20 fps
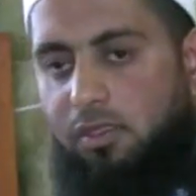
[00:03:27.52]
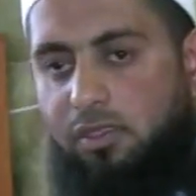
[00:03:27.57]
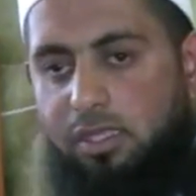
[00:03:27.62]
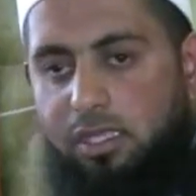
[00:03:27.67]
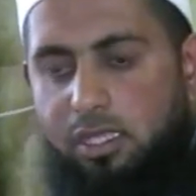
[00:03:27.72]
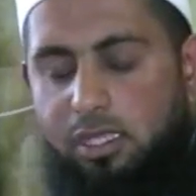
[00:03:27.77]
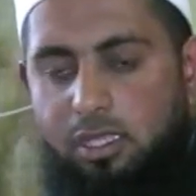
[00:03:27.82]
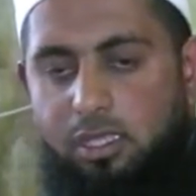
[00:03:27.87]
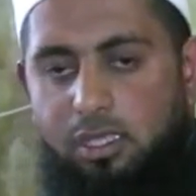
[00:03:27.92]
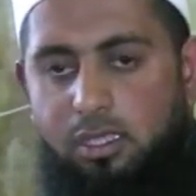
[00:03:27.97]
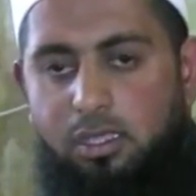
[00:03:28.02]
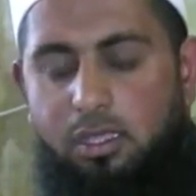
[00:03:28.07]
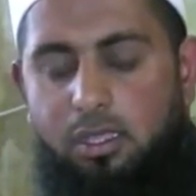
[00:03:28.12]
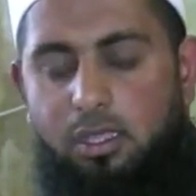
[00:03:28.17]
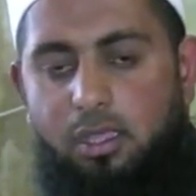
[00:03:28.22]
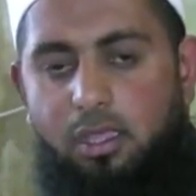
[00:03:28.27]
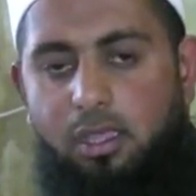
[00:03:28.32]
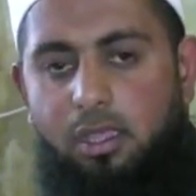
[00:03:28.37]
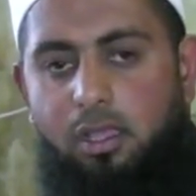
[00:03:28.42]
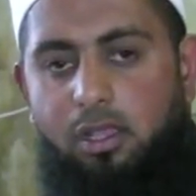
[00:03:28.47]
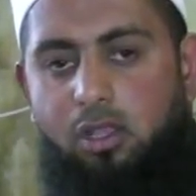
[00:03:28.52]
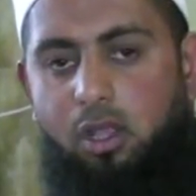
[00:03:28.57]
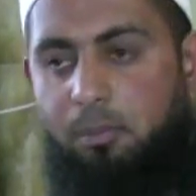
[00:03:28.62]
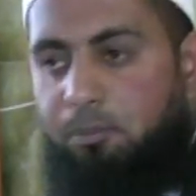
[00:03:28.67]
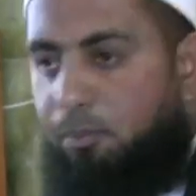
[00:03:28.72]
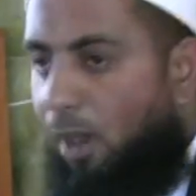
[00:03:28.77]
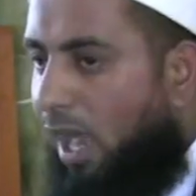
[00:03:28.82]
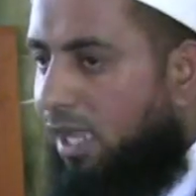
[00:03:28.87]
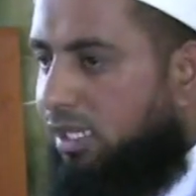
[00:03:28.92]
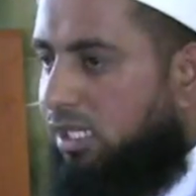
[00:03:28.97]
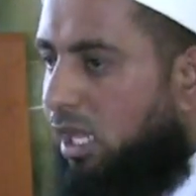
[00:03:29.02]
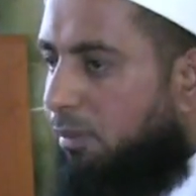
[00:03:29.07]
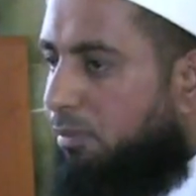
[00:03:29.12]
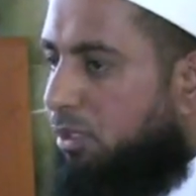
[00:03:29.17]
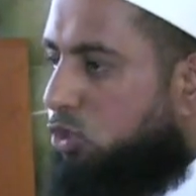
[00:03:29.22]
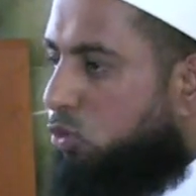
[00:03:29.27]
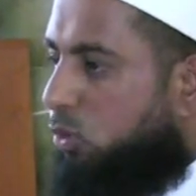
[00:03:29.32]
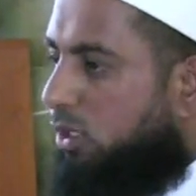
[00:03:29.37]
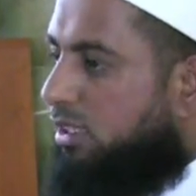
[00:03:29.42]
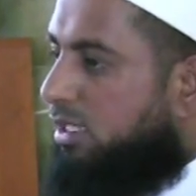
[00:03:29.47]
the
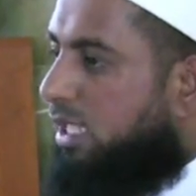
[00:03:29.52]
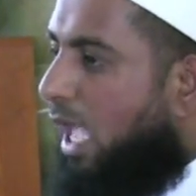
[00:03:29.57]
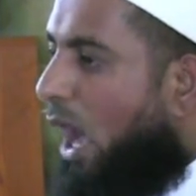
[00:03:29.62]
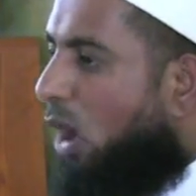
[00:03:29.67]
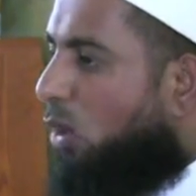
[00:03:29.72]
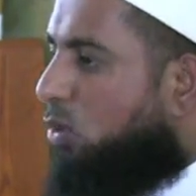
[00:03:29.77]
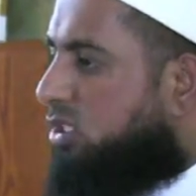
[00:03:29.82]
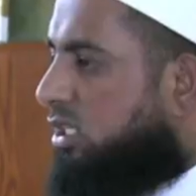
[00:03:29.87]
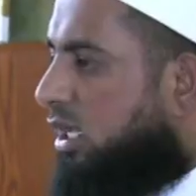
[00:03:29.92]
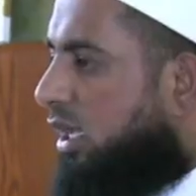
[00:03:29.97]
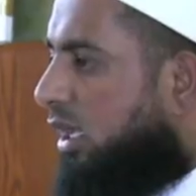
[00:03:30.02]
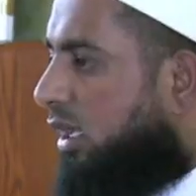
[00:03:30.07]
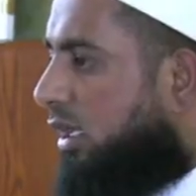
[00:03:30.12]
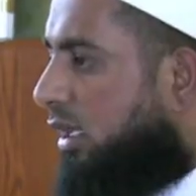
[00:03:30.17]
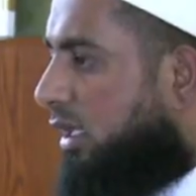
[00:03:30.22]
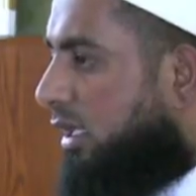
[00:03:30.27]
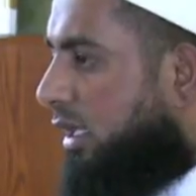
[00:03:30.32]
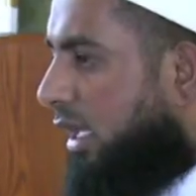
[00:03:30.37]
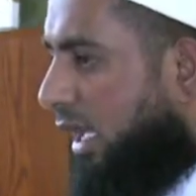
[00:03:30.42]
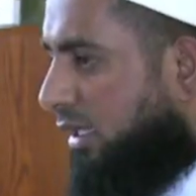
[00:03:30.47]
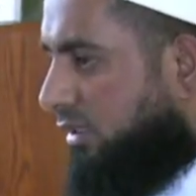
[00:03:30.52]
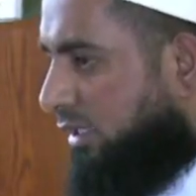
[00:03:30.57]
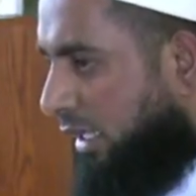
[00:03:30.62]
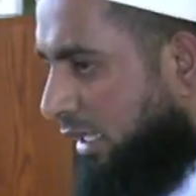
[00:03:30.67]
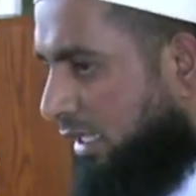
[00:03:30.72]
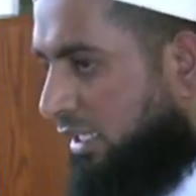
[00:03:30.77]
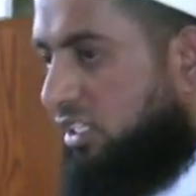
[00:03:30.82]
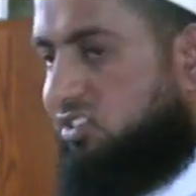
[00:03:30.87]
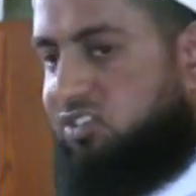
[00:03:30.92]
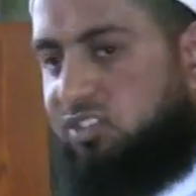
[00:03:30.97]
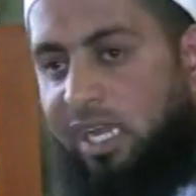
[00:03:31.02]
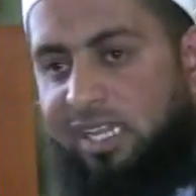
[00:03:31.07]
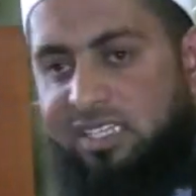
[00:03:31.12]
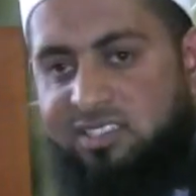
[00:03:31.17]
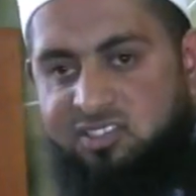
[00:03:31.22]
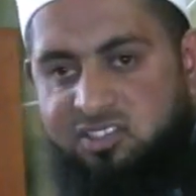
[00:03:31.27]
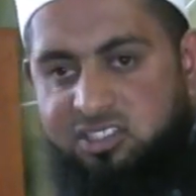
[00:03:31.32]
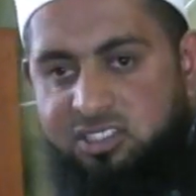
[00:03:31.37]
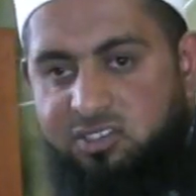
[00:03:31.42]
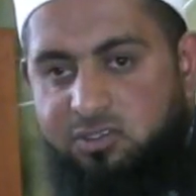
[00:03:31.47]
combiner between the outer and the inner
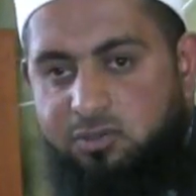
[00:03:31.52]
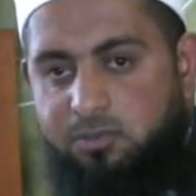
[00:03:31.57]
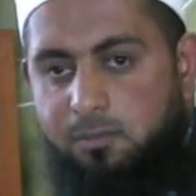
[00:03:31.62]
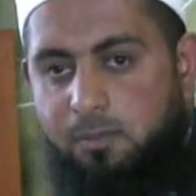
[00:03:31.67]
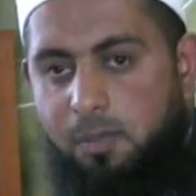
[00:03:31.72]
sciences.